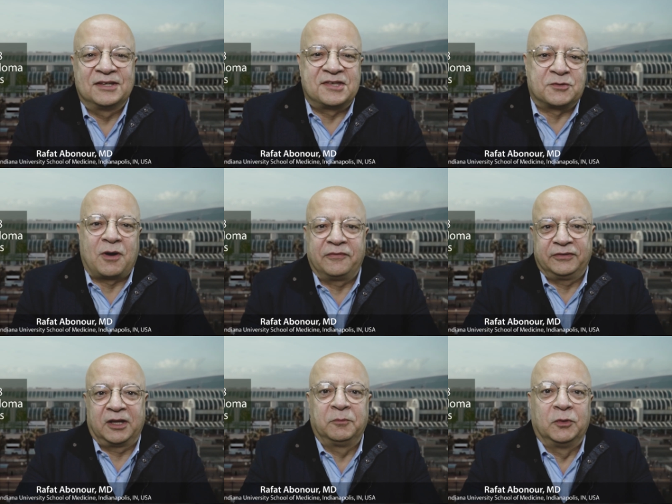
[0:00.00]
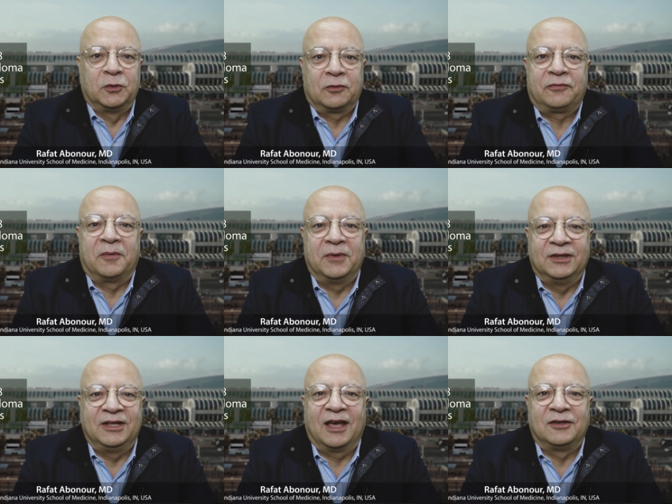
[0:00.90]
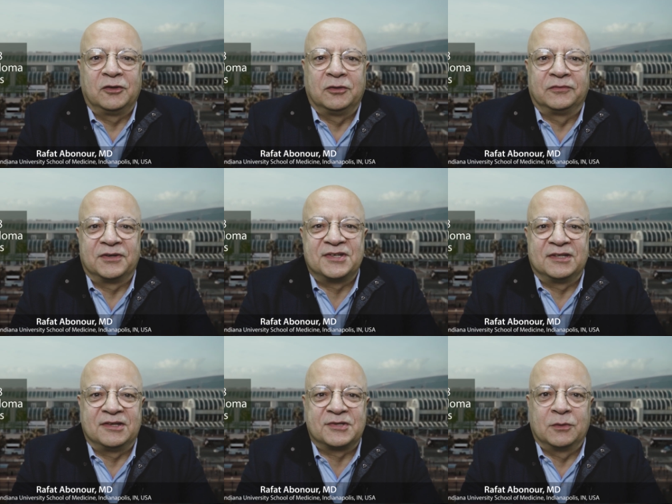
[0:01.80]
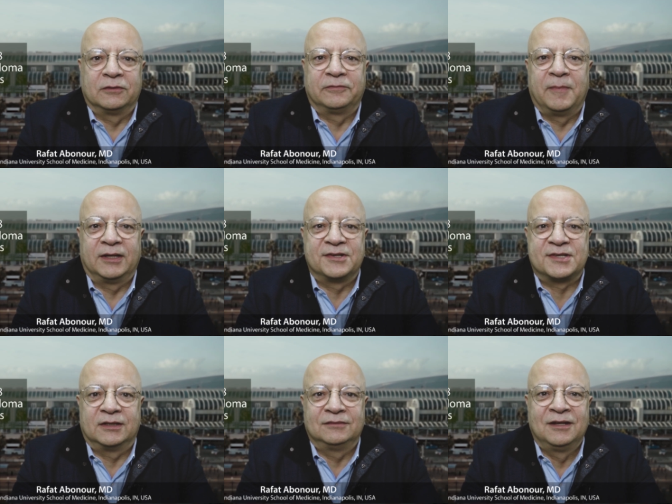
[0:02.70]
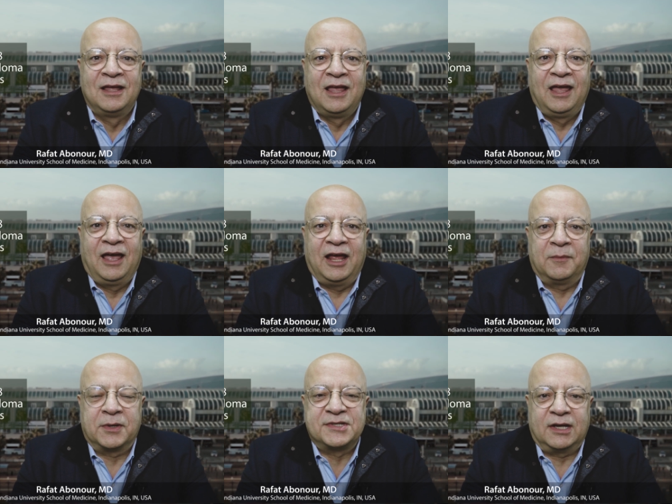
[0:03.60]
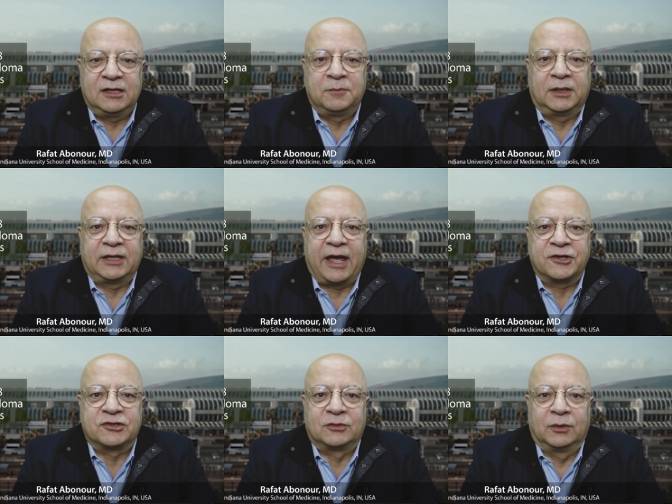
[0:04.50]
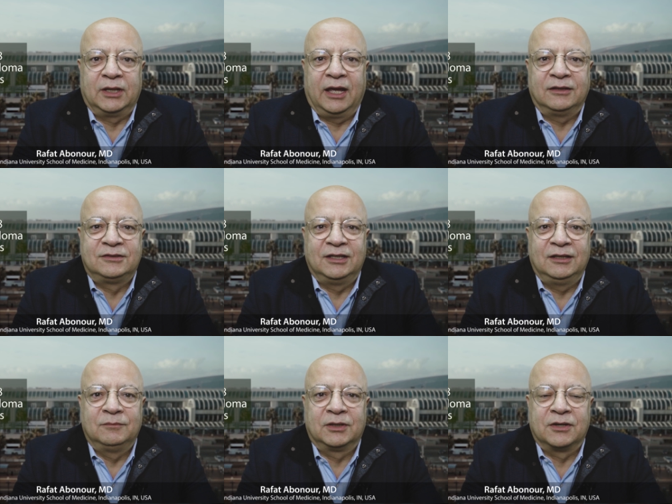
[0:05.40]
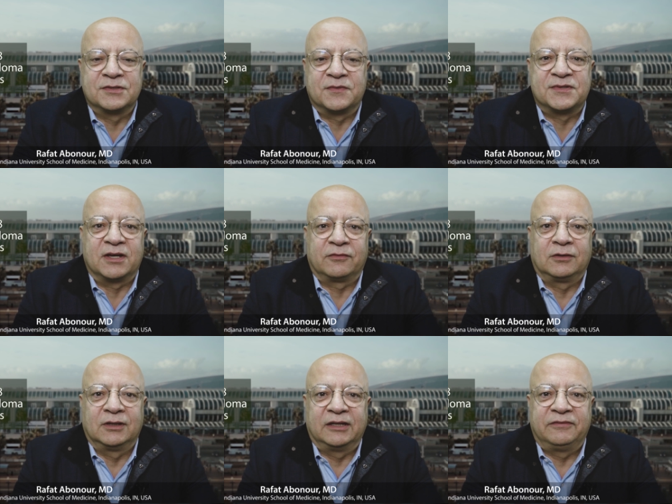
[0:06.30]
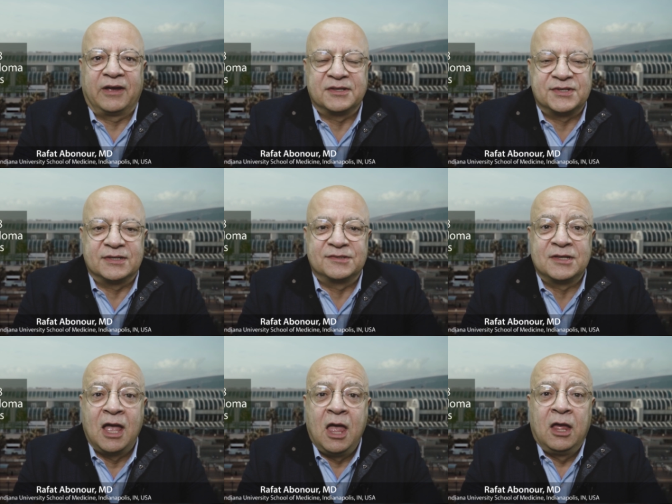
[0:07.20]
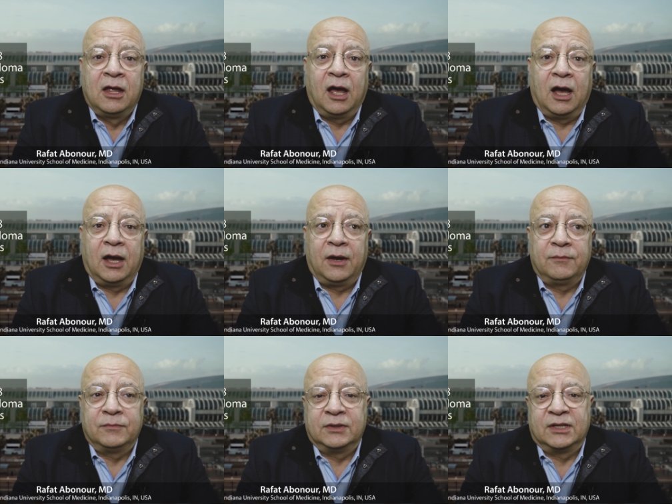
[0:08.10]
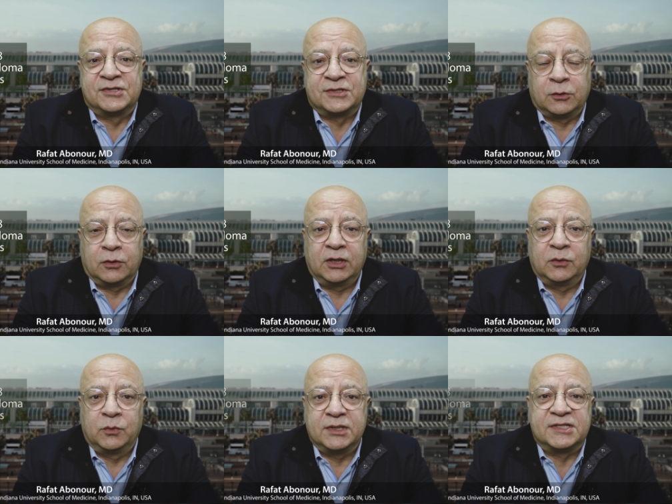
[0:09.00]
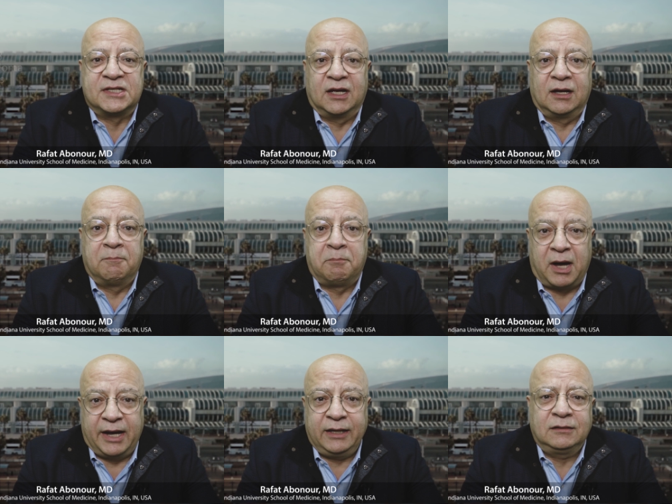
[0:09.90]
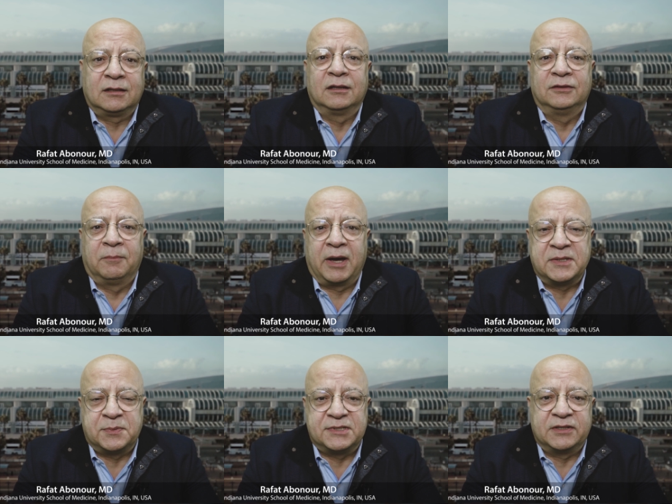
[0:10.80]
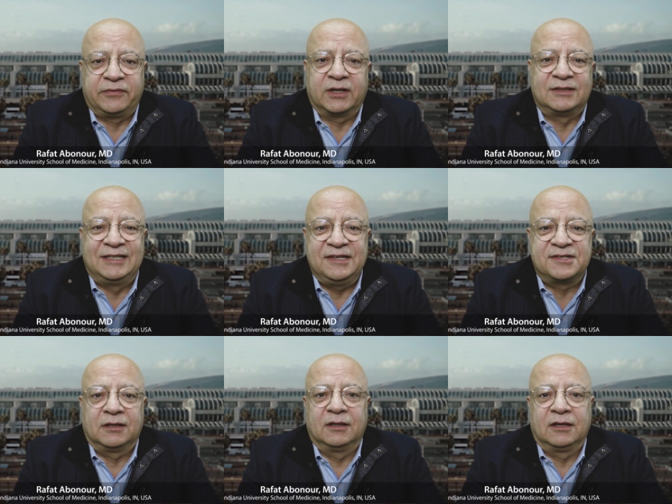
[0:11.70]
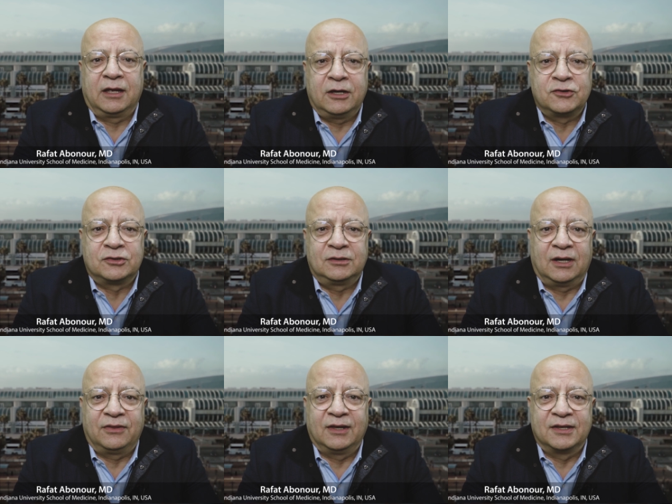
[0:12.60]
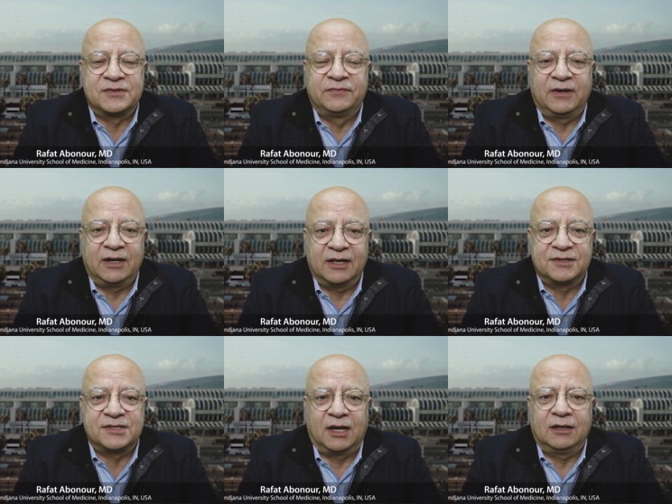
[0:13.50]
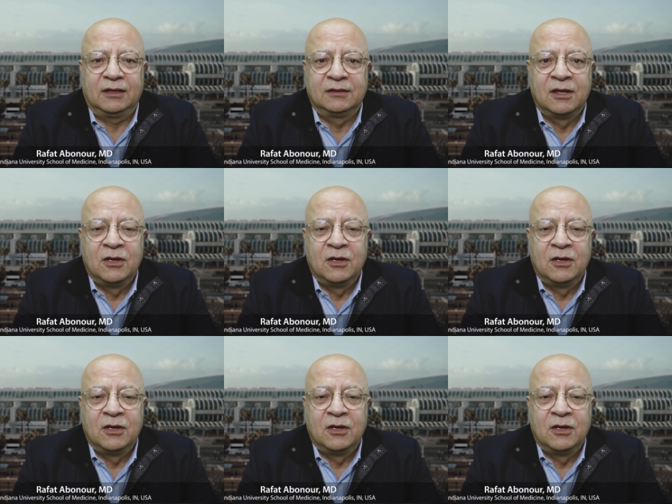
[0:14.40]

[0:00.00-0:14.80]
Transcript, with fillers: This is Rafat Abonour from Indiana University School of Medicine, and I'm excited about ASH 2018 because of several advances. Um, the story with uh, BiTE, the bispecific T cell engager, I think is very exciting.